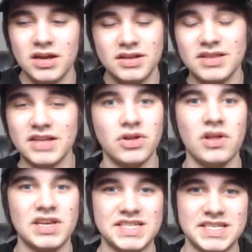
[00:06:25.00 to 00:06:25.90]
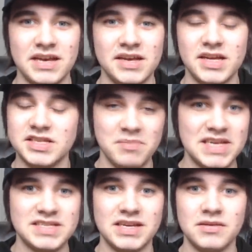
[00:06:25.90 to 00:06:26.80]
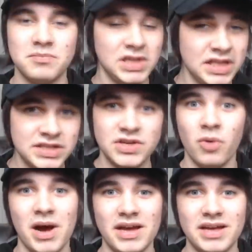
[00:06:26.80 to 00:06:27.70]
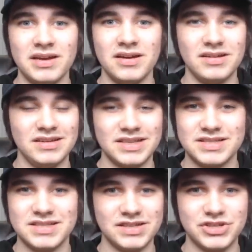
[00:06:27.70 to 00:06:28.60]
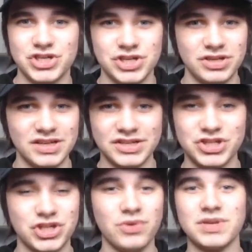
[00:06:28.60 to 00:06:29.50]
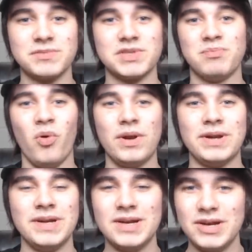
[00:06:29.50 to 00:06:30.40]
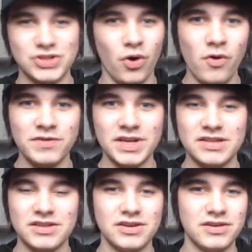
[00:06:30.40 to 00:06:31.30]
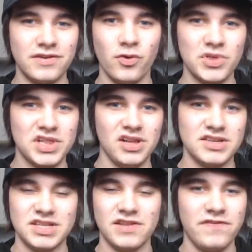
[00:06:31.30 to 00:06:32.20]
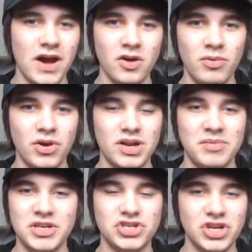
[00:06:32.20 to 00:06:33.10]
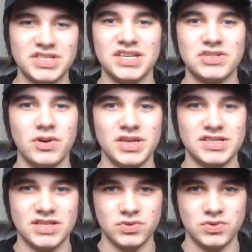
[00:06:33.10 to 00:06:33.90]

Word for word: that's all I can say. It's amazing. Please go buy it. Let's let's sh let's show some support. So hopefully the, the Fourth Closet, the final book, can be just as good as this